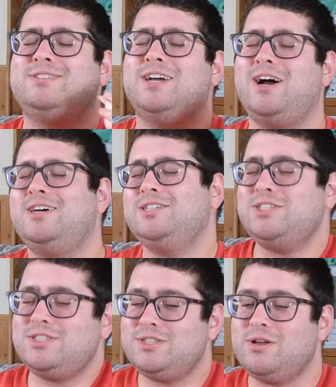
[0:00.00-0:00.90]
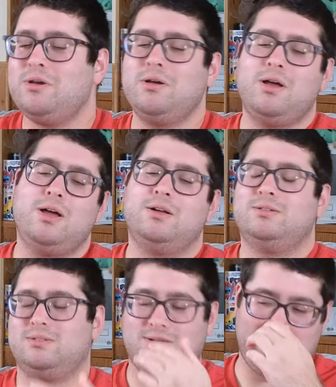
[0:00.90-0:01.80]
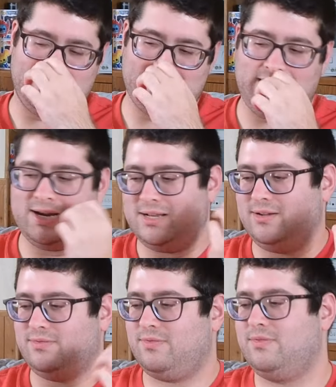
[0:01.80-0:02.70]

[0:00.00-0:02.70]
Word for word: does like kind of